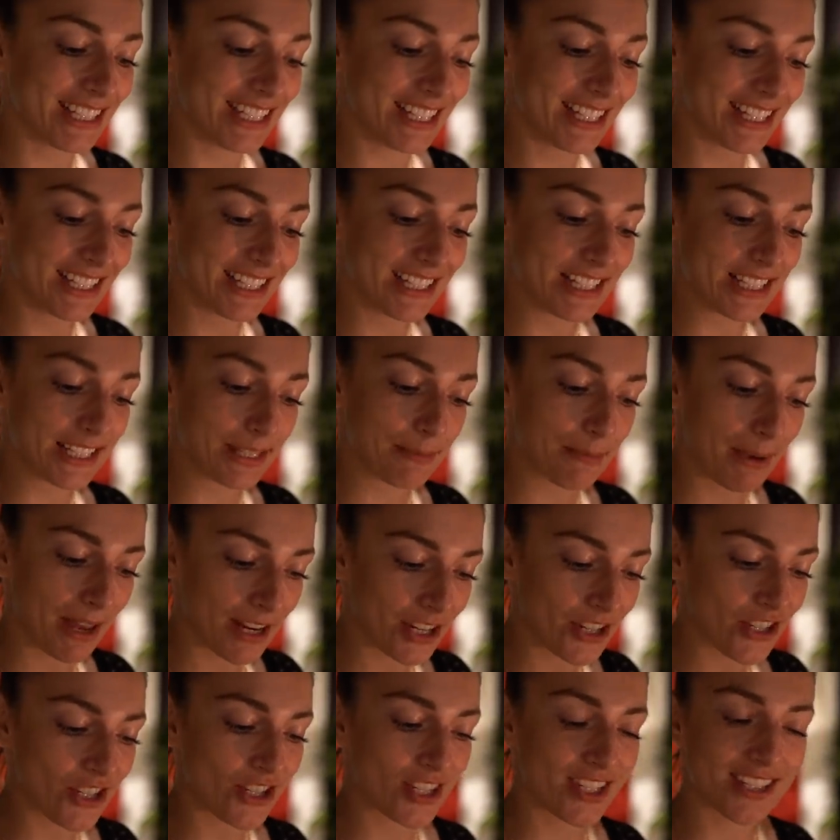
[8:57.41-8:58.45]
the
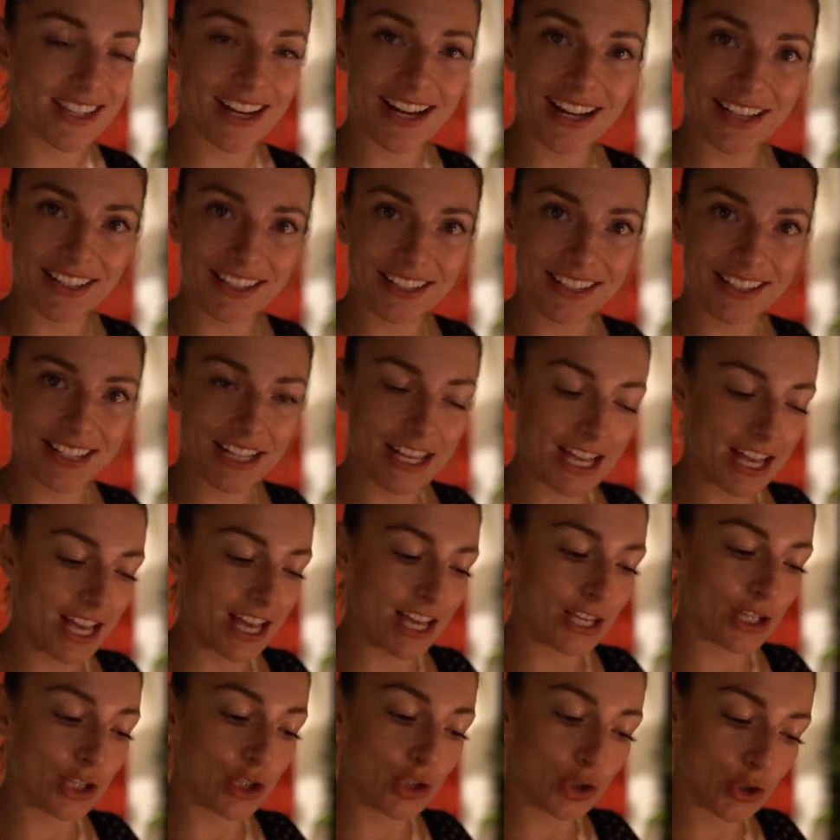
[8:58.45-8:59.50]
Spanish style
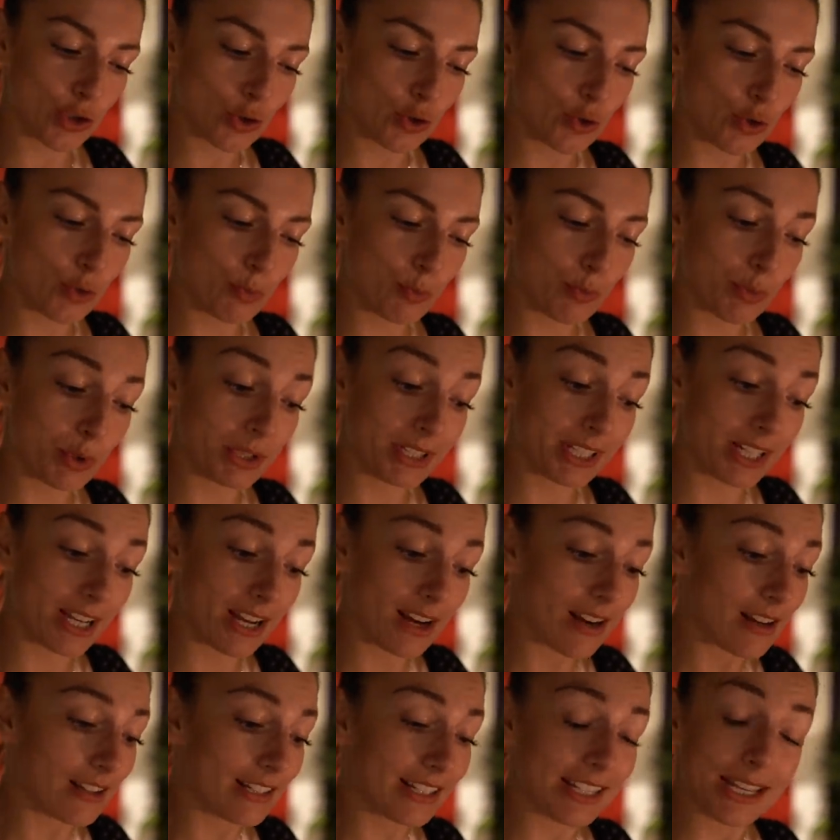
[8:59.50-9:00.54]
soup with
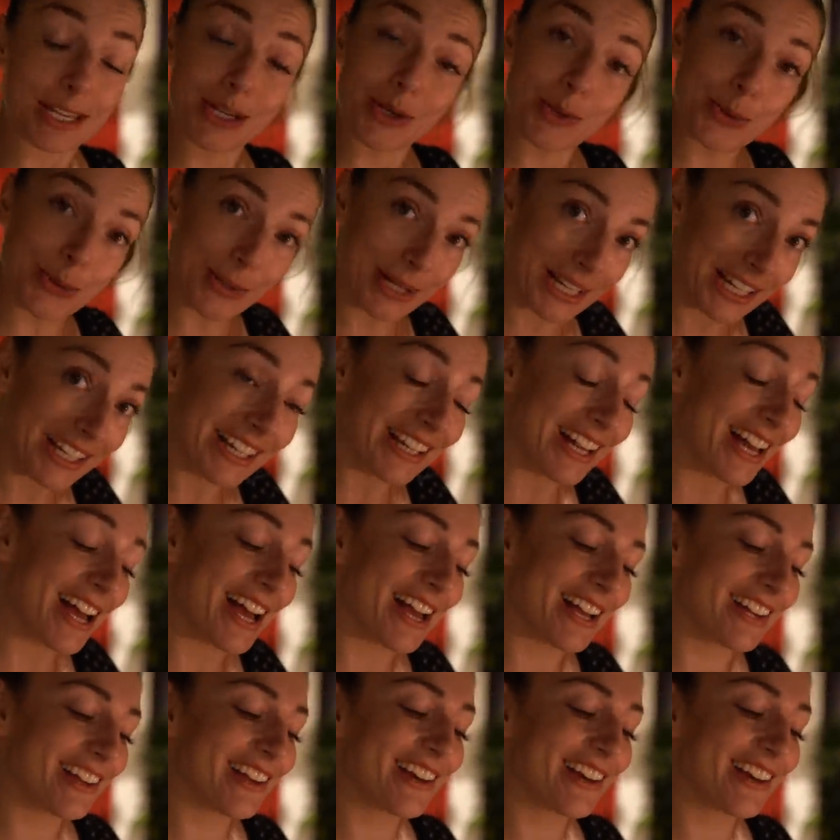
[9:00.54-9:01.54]
garlic and quail egg.